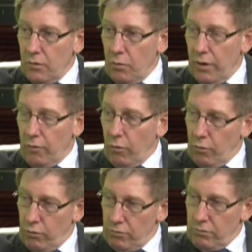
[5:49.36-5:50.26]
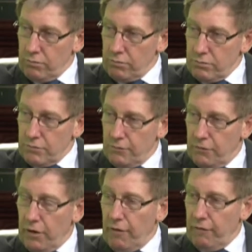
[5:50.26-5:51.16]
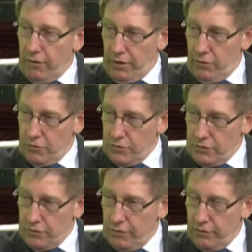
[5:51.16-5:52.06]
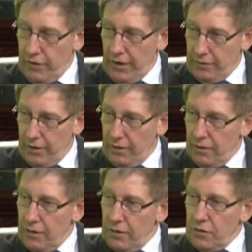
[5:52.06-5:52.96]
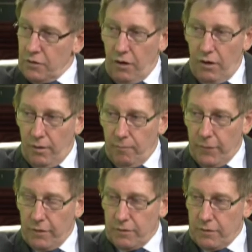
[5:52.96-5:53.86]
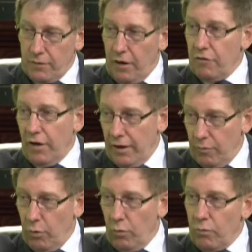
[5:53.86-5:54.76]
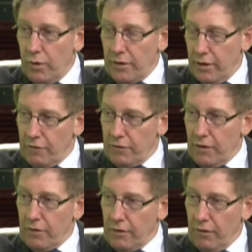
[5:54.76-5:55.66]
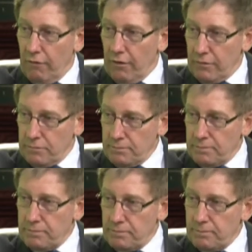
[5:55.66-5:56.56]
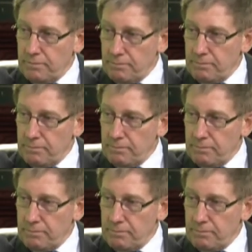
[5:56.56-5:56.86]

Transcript: we're all very, very conscious of the fact that time is so valuable when mm. you have so little of it. Mm, you don't mess